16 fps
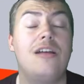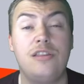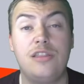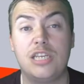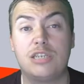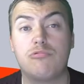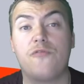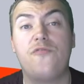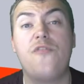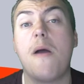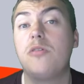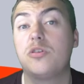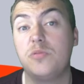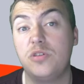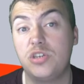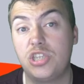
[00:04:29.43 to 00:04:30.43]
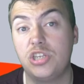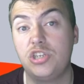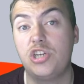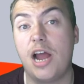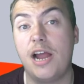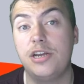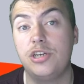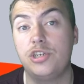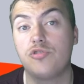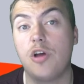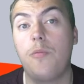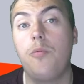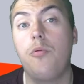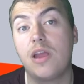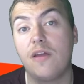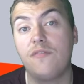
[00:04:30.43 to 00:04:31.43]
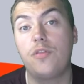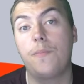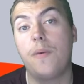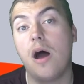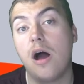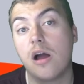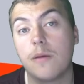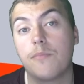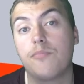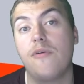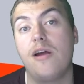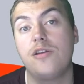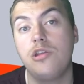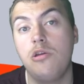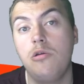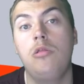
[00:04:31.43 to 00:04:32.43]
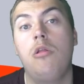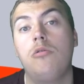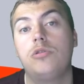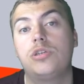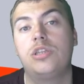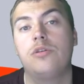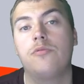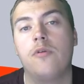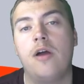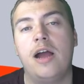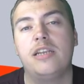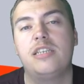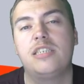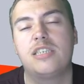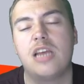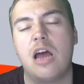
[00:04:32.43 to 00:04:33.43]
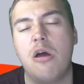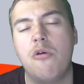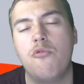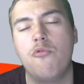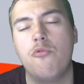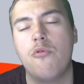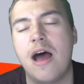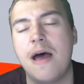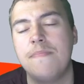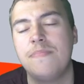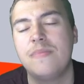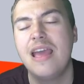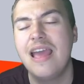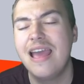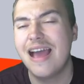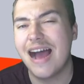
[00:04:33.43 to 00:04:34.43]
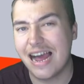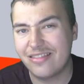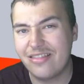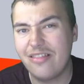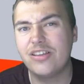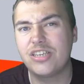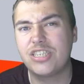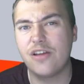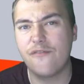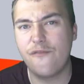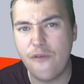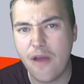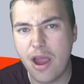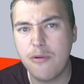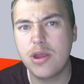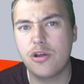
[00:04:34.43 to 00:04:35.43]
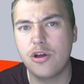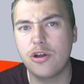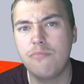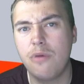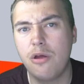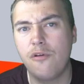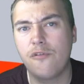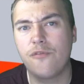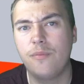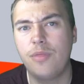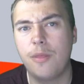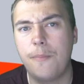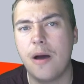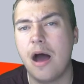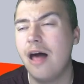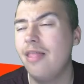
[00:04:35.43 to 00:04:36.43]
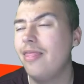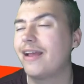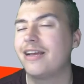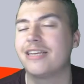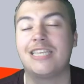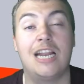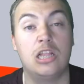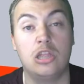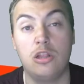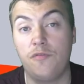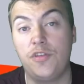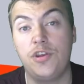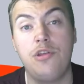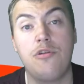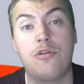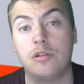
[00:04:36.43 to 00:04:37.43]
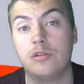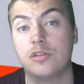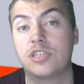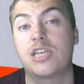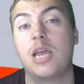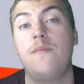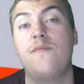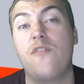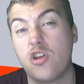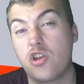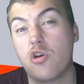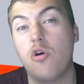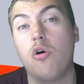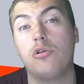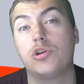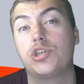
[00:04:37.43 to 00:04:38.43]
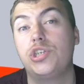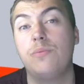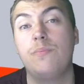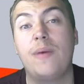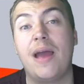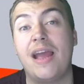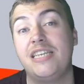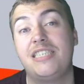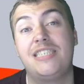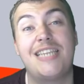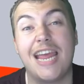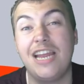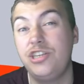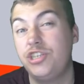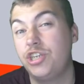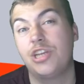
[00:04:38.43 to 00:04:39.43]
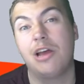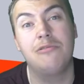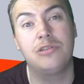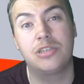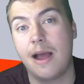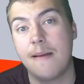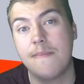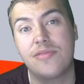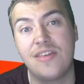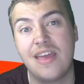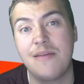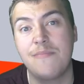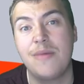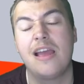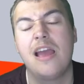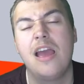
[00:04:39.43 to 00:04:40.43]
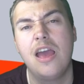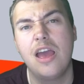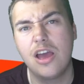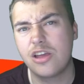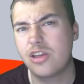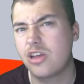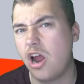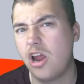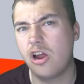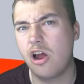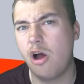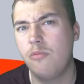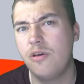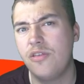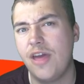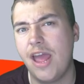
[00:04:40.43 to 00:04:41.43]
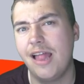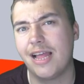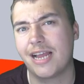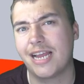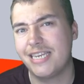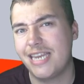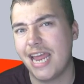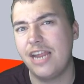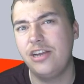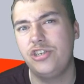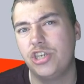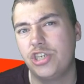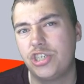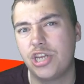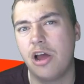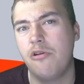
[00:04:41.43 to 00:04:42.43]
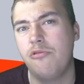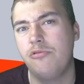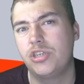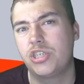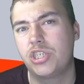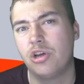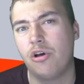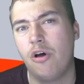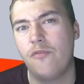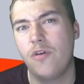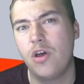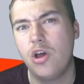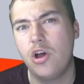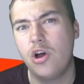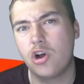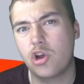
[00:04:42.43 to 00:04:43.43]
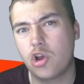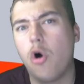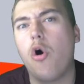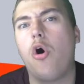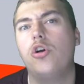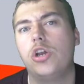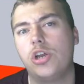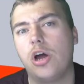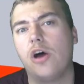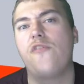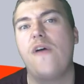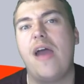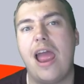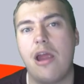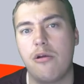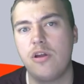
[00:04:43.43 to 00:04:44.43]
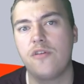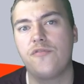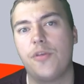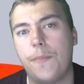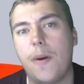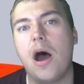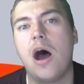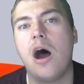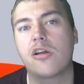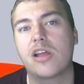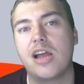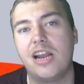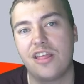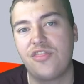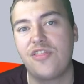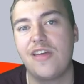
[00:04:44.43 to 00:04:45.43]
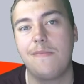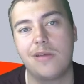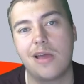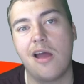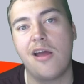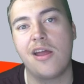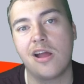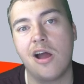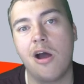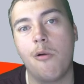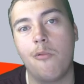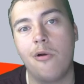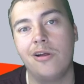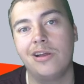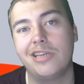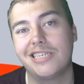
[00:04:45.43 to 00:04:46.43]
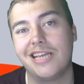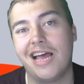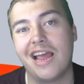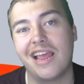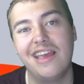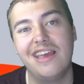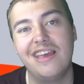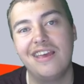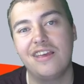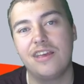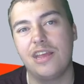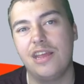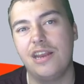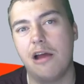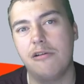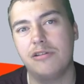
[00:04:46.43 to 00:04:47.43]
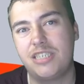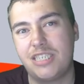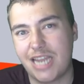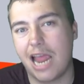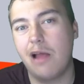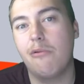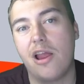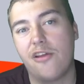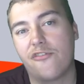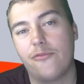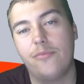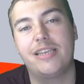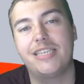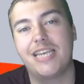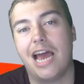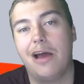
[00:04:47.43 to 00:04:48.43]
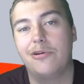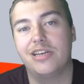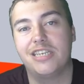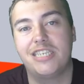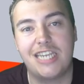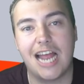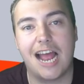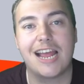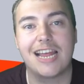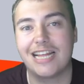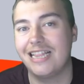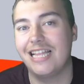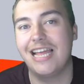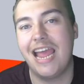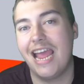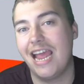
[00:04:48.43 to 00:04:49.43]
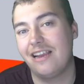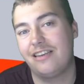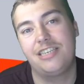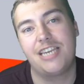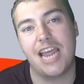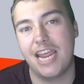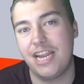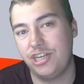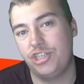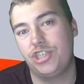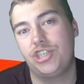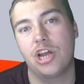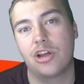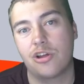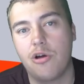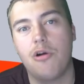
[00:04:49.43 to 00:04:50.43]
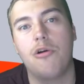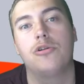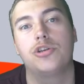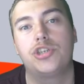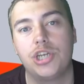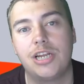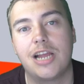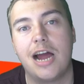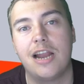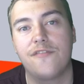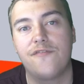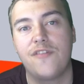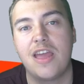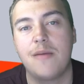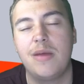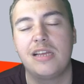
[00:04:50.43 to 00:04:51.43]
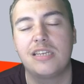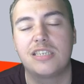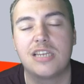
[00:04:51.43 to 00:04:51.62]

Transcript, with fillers: And this refurbishment to the Giant Drop will give the park a brand new look to the ride. So um, I think this is a very good move from the park. Like I said, I love the new colour scheme, very caution-based, danger zone type theming going on with here, like a danger zone sort of cornered off area of the park kind of theme going on where it's like, you know, stay away from the tower, stand clear, danger, caution kind of theming.